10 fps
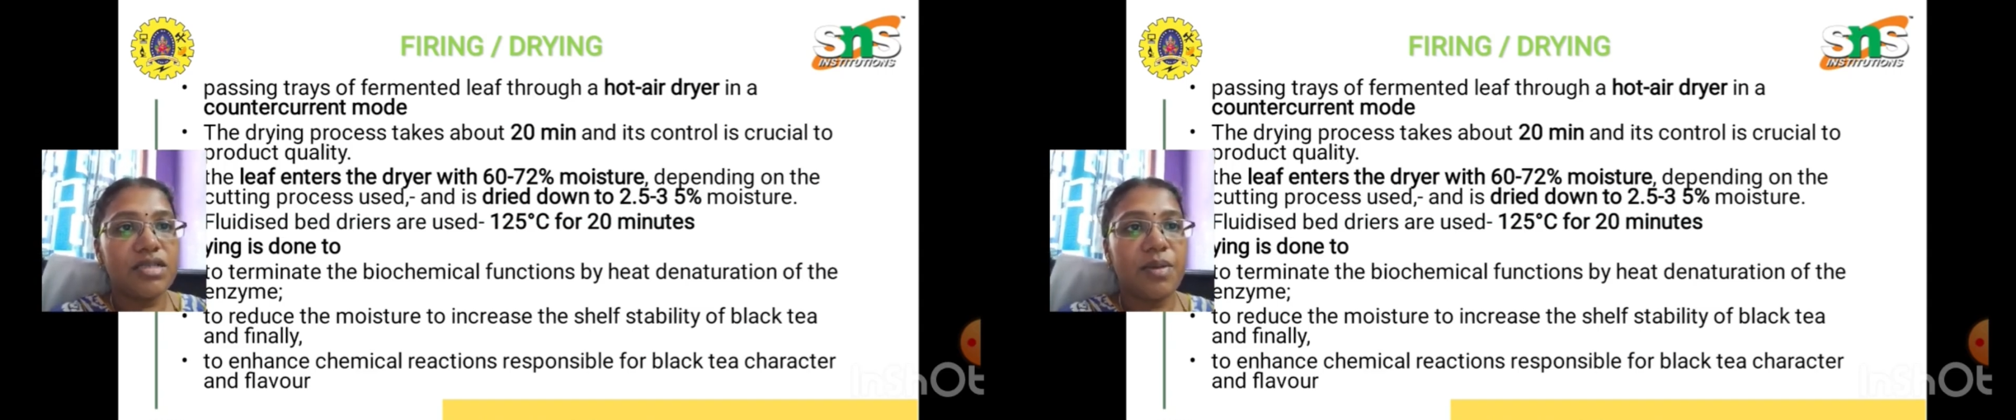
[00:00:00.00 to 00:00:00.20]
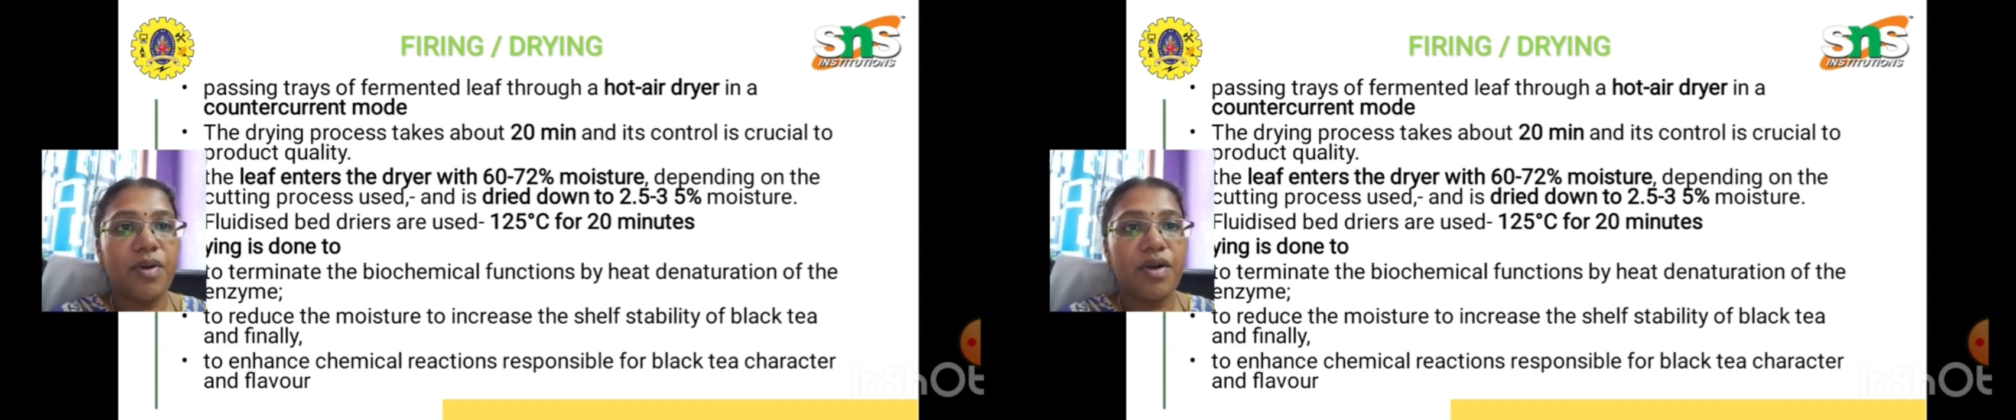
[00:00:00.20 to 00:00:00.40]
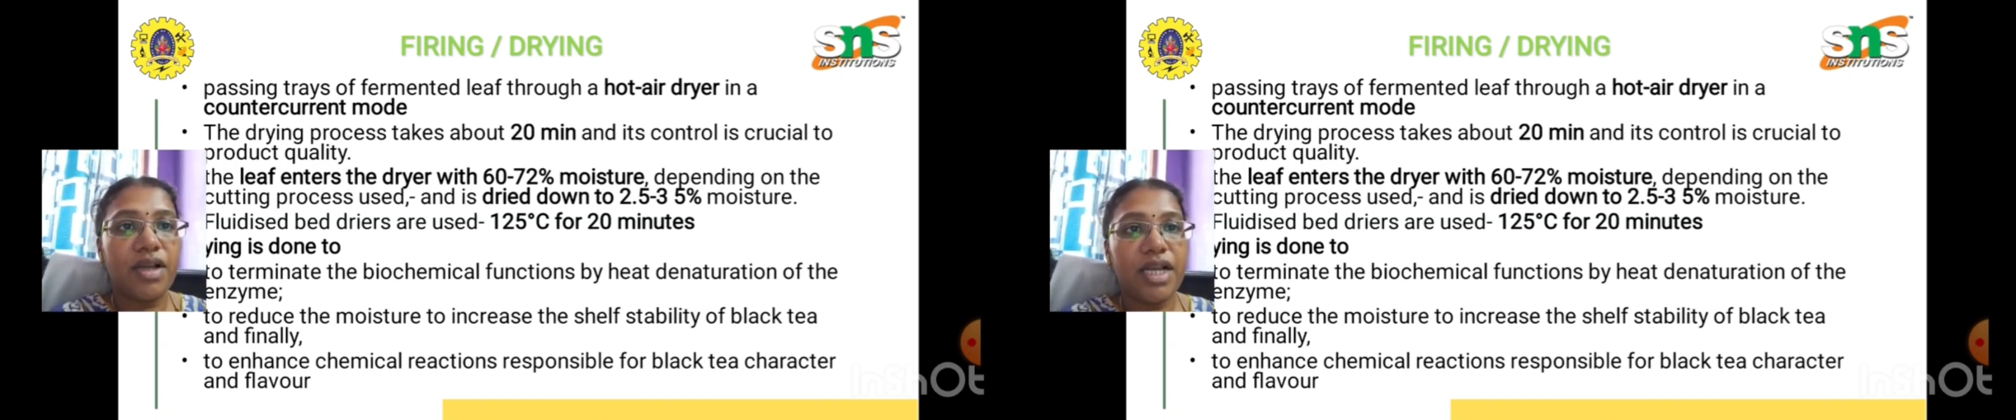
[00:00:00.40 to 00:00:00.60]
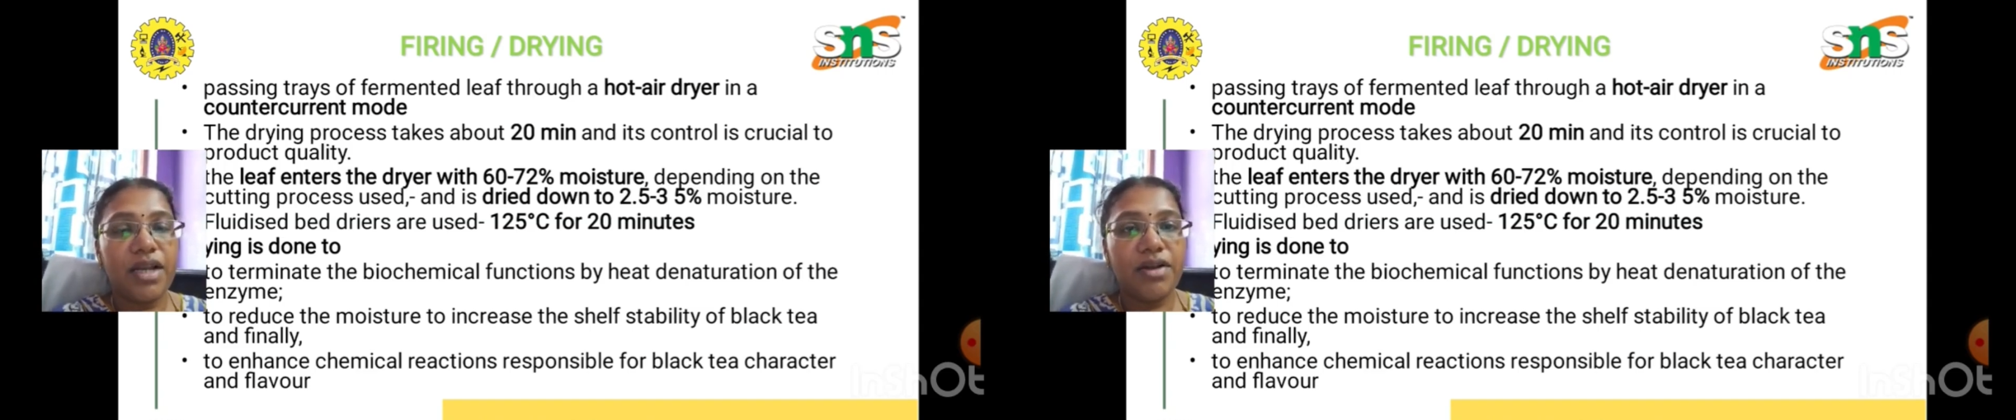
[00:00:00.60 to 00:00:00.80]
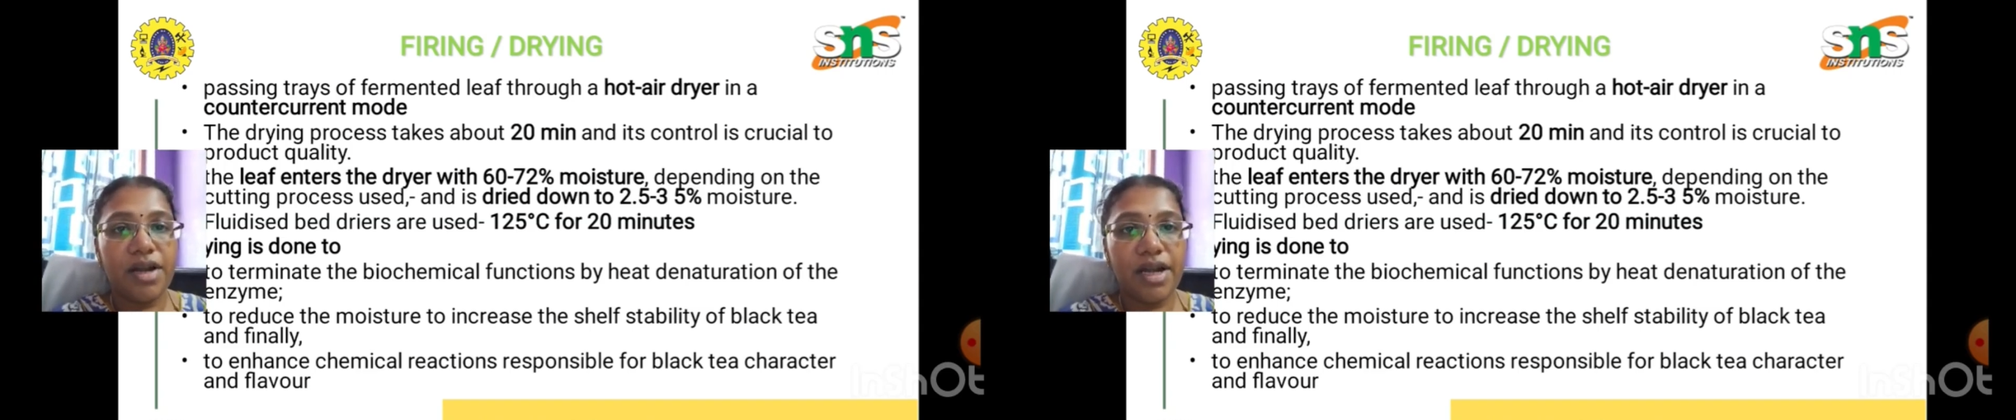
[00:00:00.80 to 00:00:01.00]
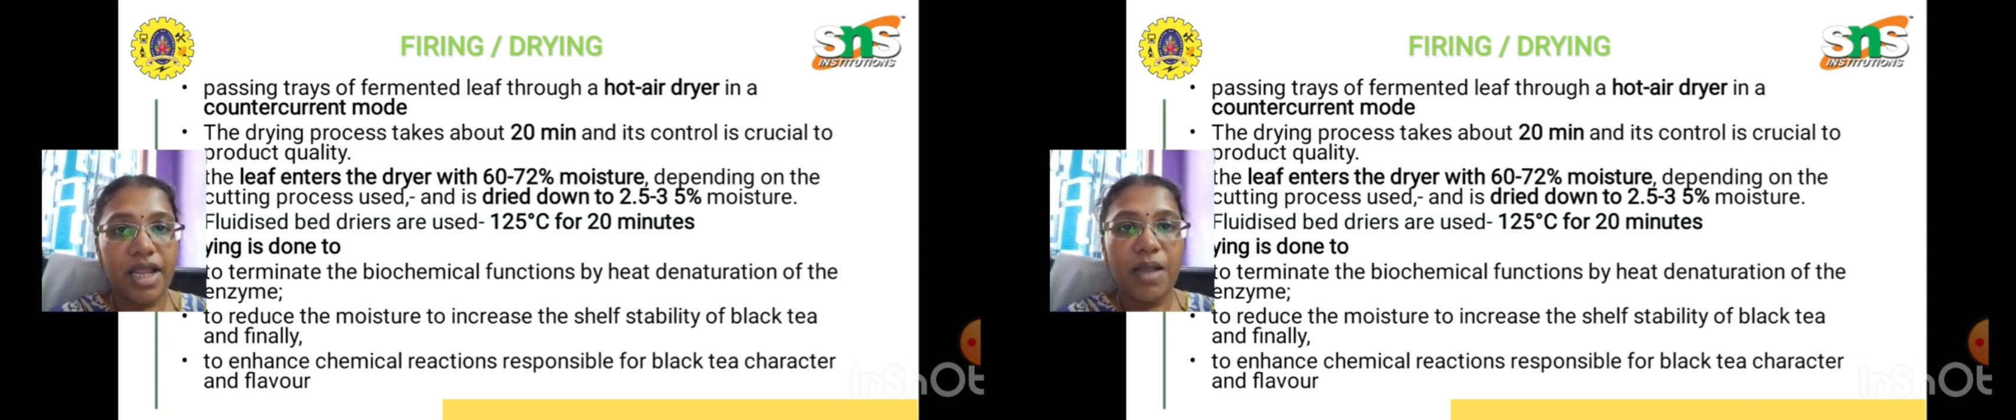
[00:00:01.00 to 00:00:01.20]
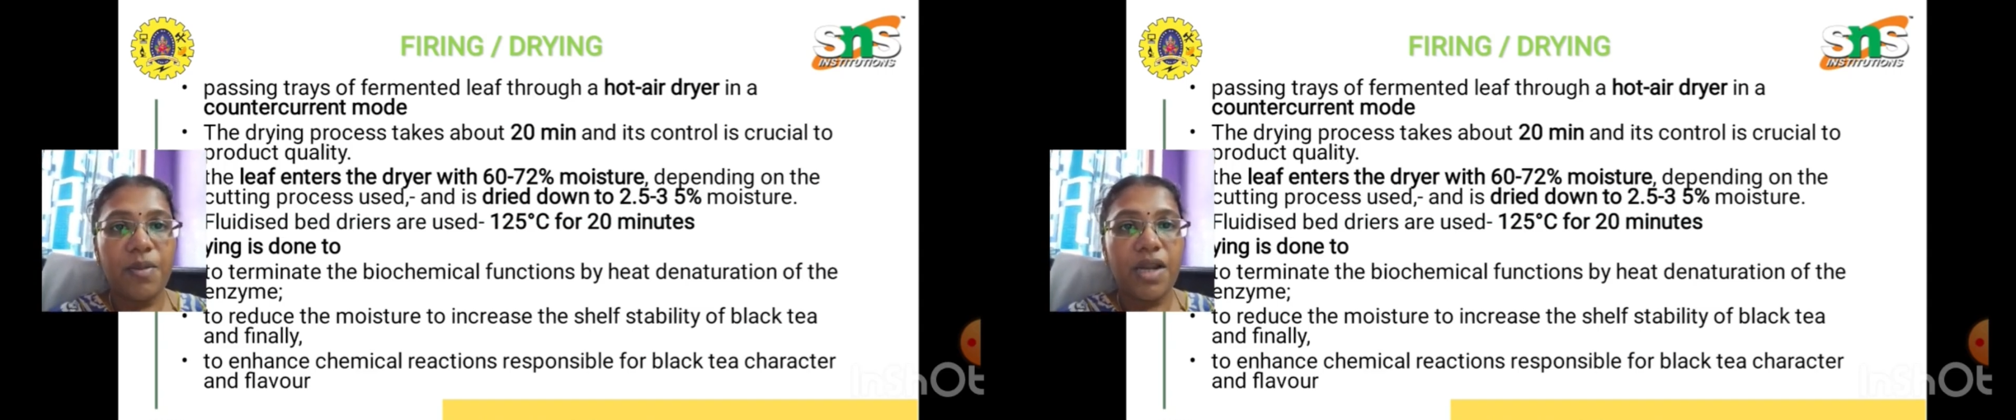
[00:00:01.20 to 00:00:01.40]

it will take